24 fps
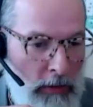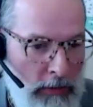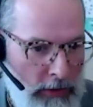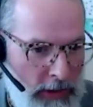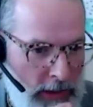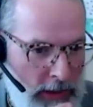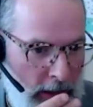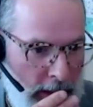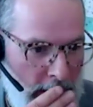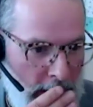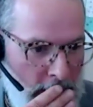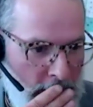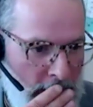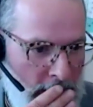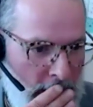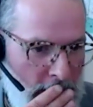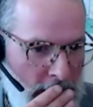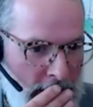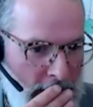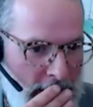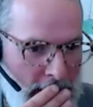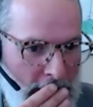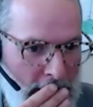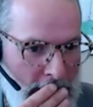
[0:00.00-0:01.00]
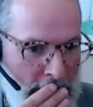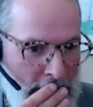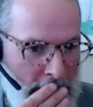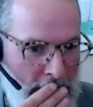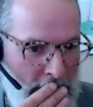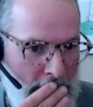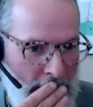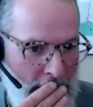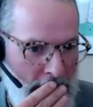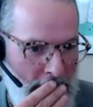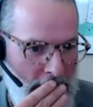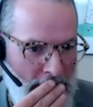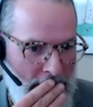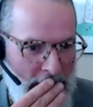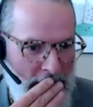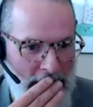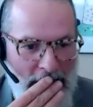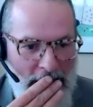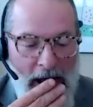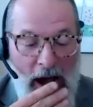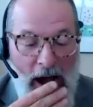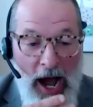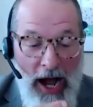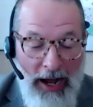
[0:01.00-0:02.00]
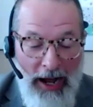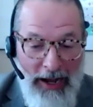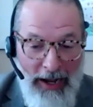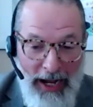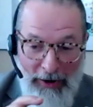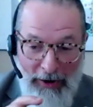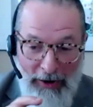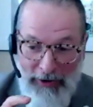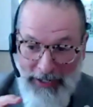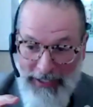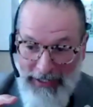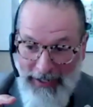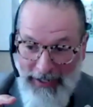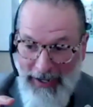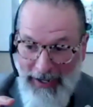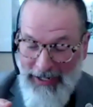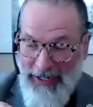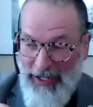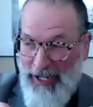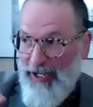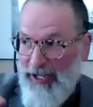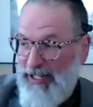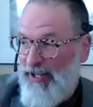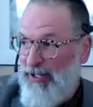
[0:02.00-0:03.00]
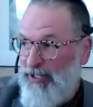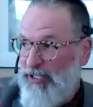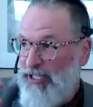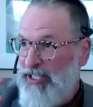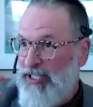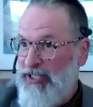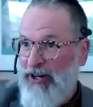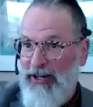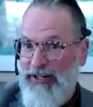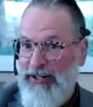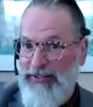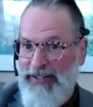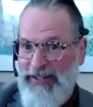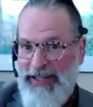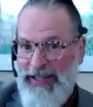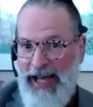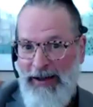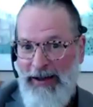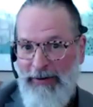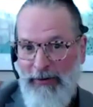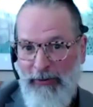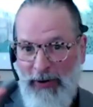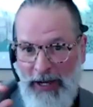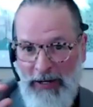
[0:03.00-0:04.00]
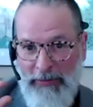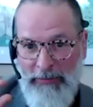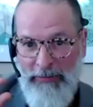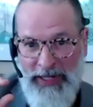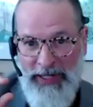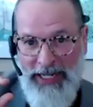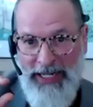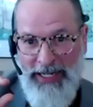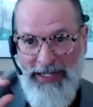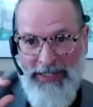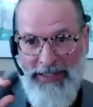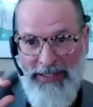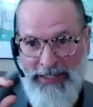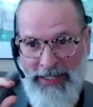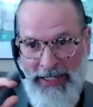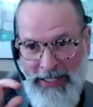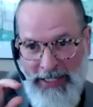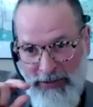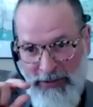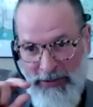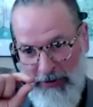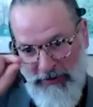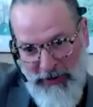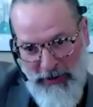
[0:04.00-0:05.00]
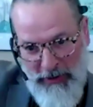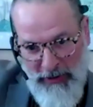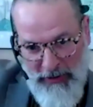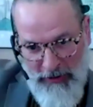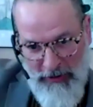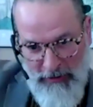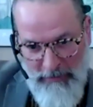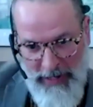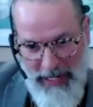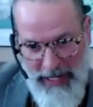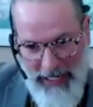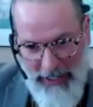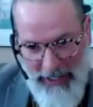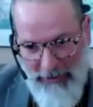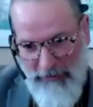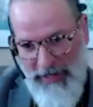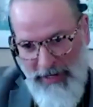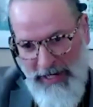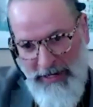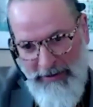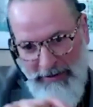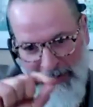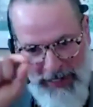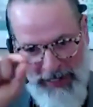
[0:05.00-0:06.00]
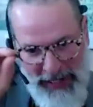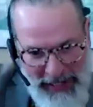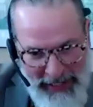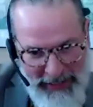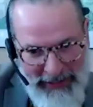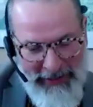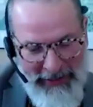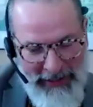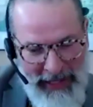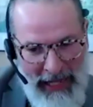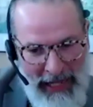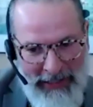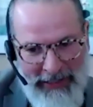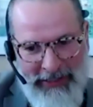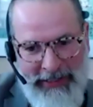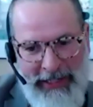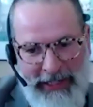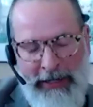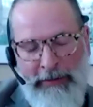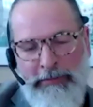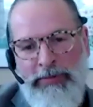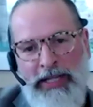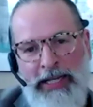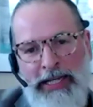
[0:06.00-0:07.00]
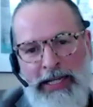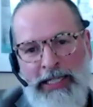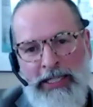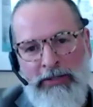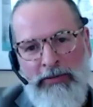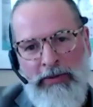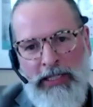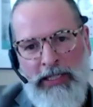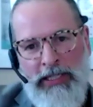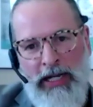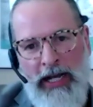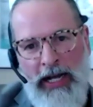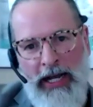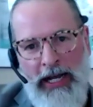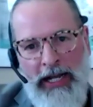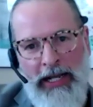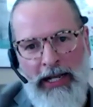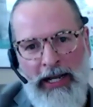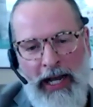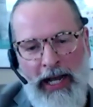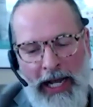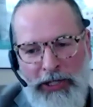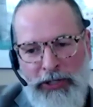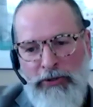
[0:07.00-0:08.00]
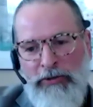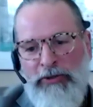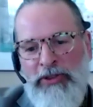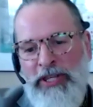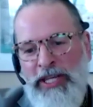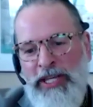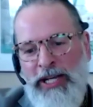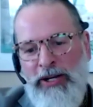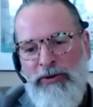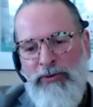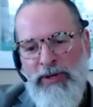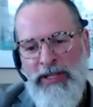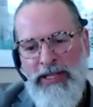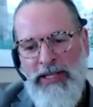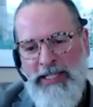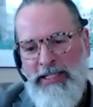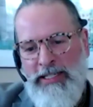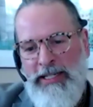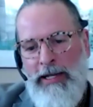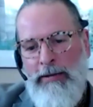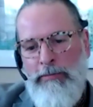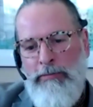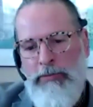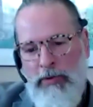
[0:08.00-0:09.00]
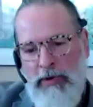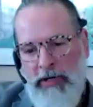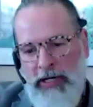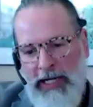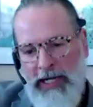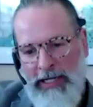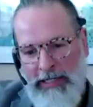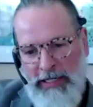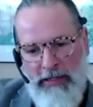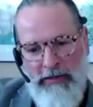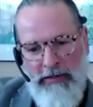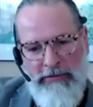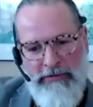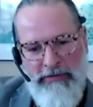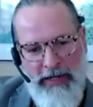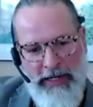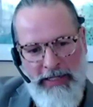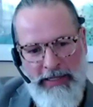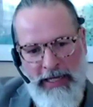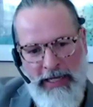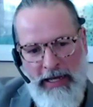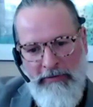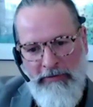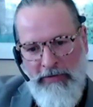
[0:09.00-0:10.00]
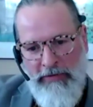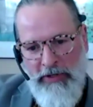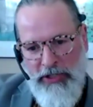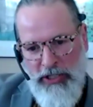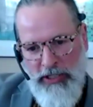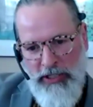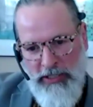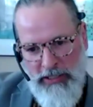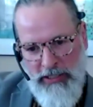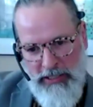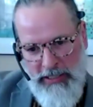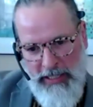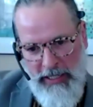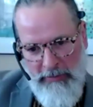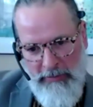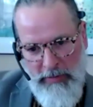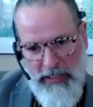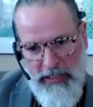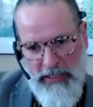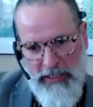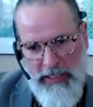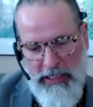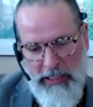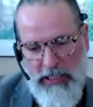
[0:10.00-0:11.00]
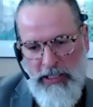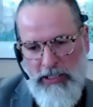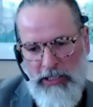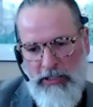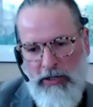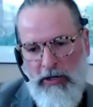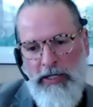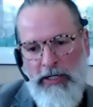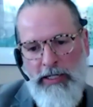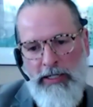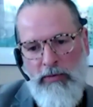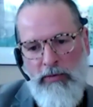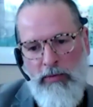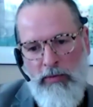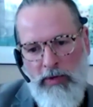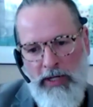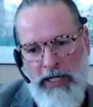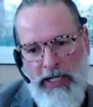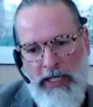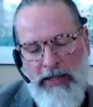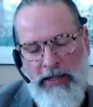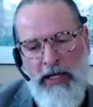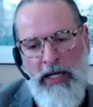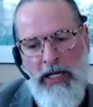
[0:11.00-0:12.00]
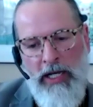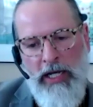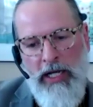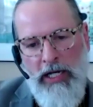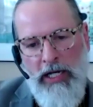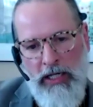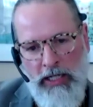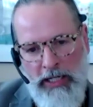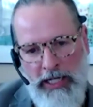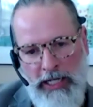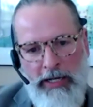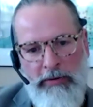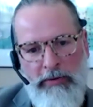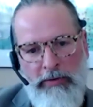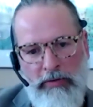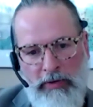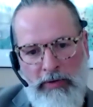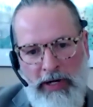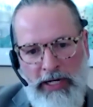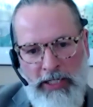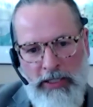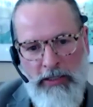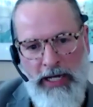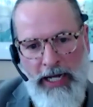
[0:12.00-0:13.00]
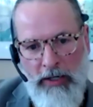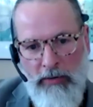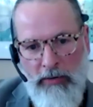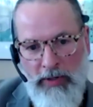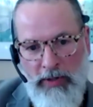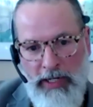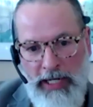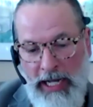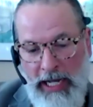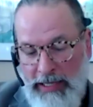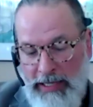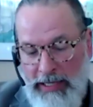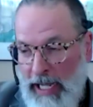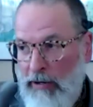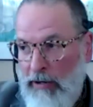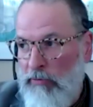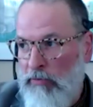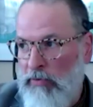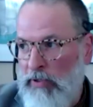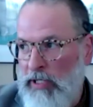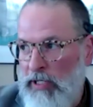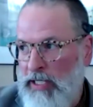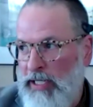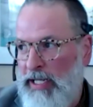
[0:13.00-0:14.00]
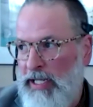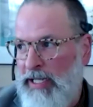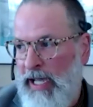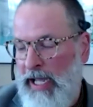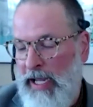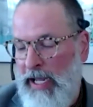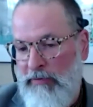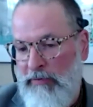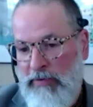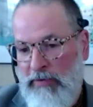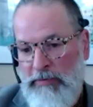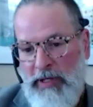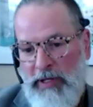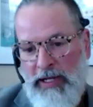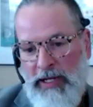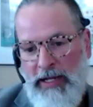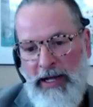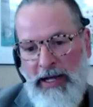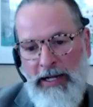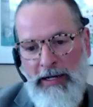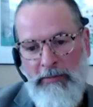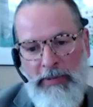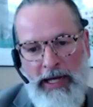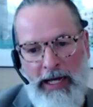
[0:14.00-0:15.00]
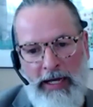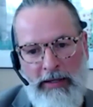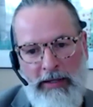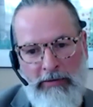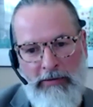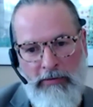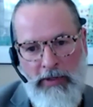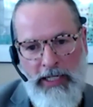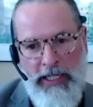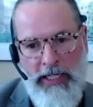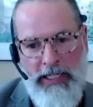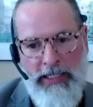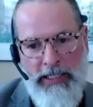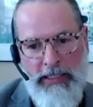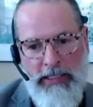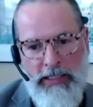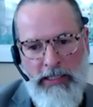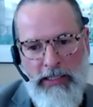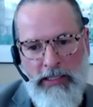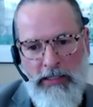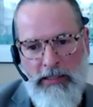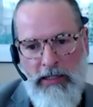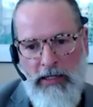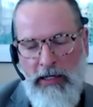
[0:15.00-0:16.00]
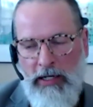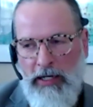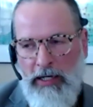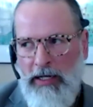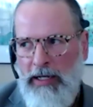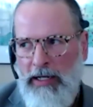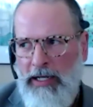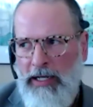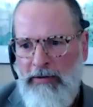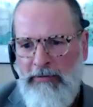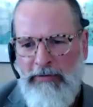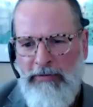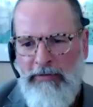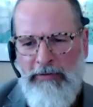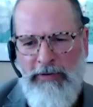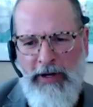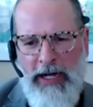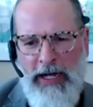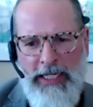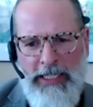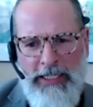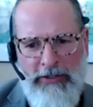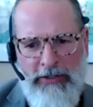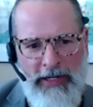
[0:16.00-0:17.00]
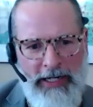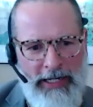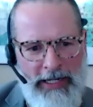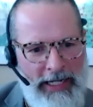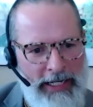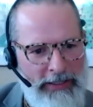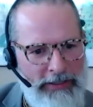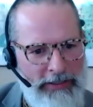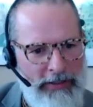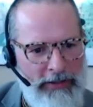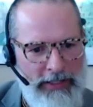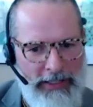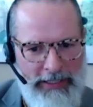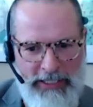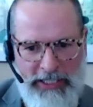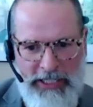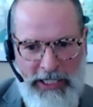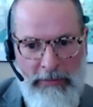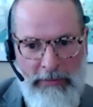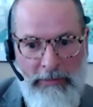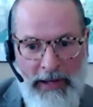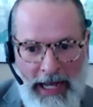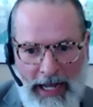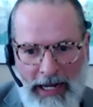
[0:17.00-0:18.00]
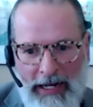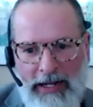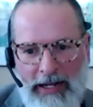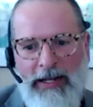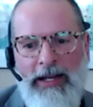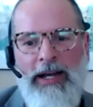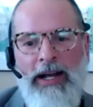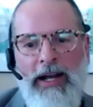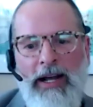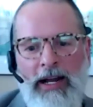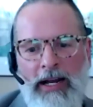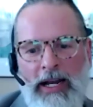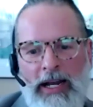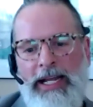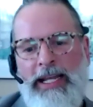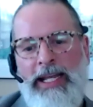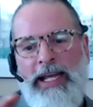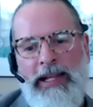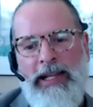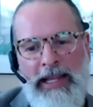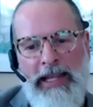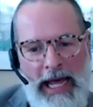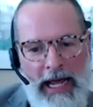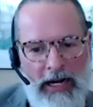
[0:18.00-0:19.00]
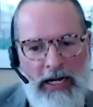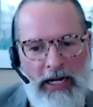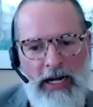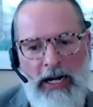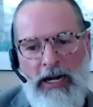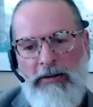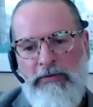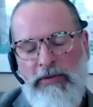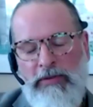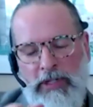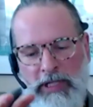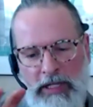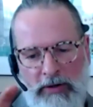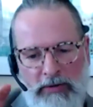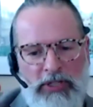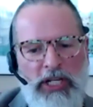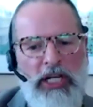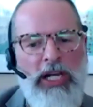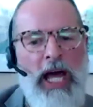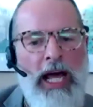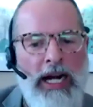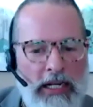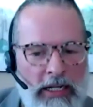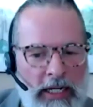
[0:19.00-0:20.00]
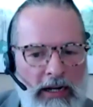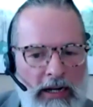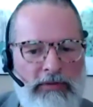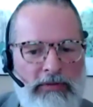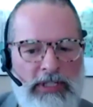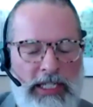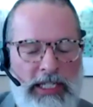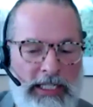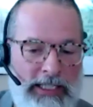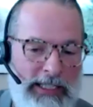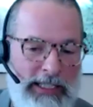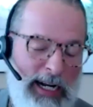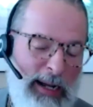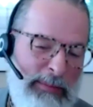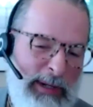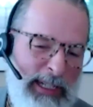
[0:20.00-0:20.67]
Oh, sorry. Go ahead, Hana. I'll start on that one piece and sort of circle back around and end in that same place, which I do think when the state board identified that vision statement that started with leading with racial equity, and that really came from the Guided Pathways Advisory Council, the GPAC. Like in that, there was a lot of conversation.